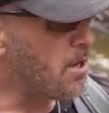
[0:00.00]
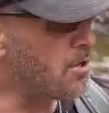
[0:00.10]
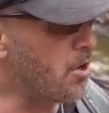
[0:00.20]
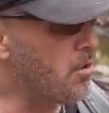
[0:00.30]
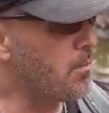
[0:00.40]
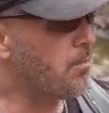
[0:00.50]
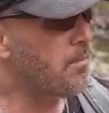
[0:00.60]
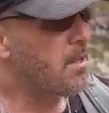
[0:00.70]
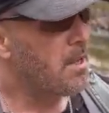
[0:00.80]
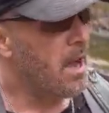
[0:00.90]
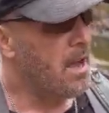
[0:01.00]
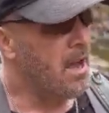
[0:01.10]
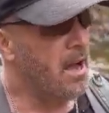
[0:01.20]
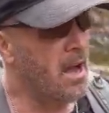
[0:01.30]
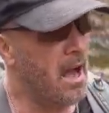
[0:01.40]
So
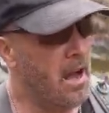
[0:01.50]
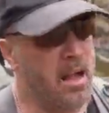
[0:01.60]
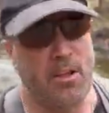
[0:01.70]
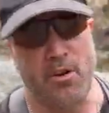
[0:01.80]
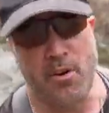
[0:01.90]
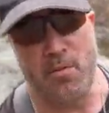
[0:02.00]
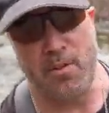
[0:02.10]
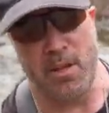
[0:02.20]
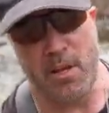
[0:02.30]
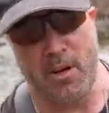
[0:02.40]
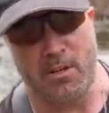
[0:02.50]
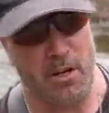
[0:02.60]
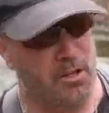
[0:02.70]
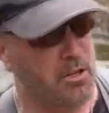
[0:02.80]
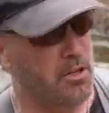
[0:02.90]
I learned over the years, I
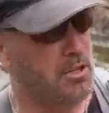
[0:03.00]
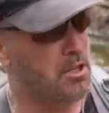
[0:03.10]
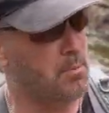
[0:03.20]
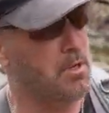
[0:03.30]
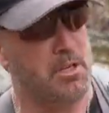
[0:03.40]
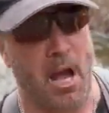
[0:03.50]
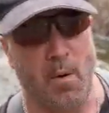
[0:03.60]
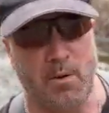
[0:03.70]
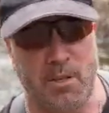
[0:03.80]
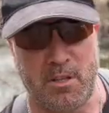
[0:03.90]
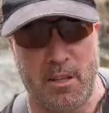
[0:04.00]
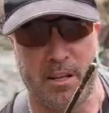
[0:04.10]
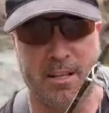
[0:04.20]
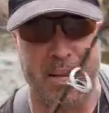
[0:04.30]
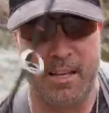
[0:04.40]
used to use a split shot, which is a
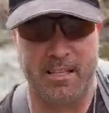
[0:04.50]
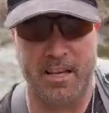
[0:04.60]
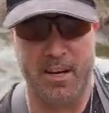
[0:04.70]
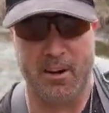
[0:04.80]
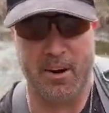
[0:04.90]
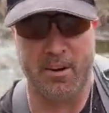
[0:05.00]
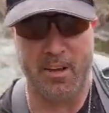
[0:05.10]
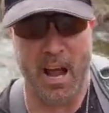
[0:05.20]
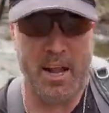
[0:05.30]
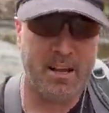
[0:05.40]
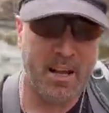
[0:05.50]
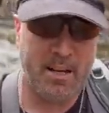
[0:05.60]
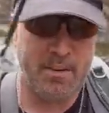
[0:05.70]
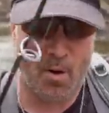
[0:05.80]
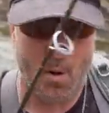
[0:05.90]
little tiny sinker on your line to
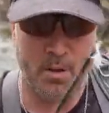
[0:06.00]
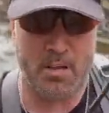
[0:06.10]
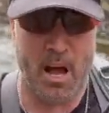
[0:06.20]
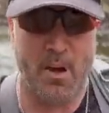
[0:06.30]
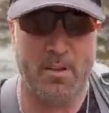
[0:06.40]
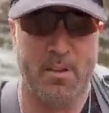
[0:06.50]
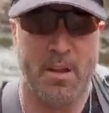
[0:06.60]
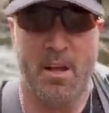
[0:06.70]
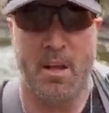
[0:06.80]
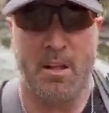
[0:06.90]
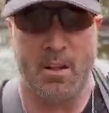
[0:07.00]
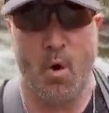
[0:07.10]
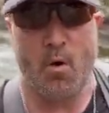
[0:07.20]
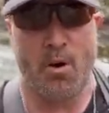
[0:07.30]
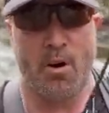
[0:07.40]
kind of hold it down
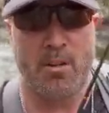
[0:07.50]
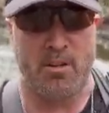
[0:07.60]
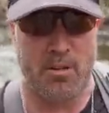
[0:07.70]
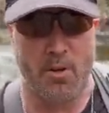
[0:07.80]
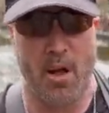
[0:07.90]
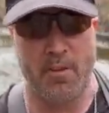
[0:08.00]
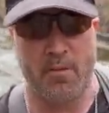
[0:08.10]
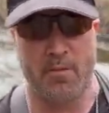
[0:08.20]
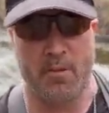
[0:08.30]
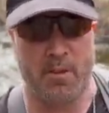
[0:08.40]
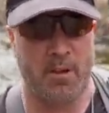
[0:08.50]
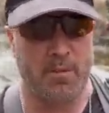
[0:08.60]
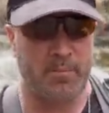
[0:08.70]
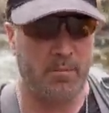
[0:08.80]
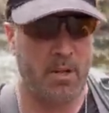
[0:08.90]
lower and slow down the, the,
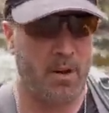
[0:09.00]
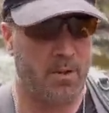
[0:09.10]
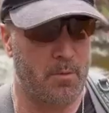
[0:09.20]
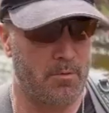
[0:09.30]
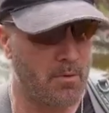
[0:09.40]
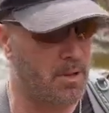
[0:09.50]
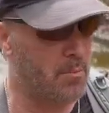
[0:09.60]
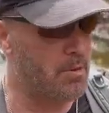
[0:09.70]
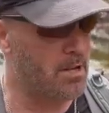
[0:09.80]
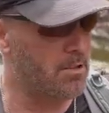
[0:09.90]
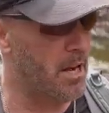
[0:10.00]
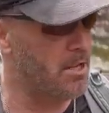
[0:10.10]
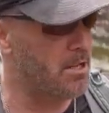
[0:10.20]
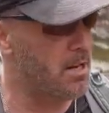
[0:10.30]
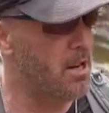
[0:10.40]
the you know, the, the
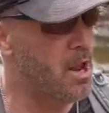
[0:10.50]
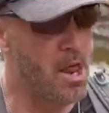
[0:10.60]
presentation.